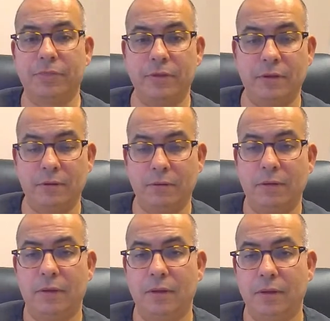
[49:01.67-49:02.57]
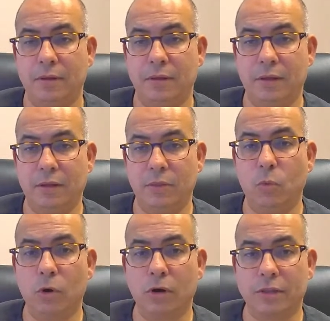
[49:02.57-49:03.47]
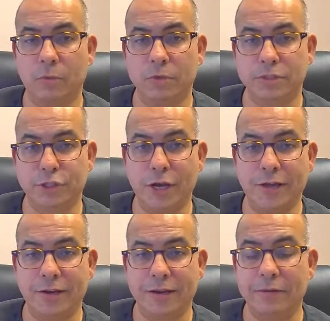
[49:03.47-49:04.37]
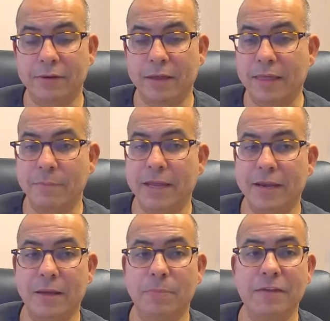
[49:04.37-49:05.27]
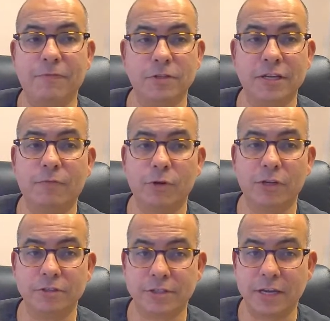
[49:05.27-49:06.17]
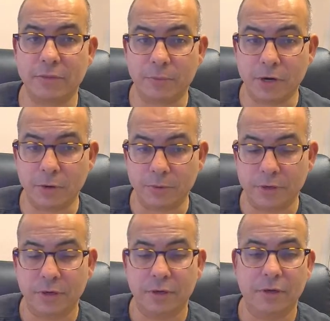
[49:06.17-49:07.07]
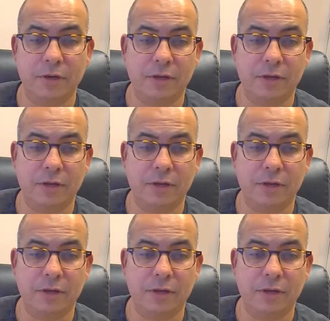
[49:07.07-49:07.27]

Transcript: read about the the work that was done. And now that may not be for several years down the road.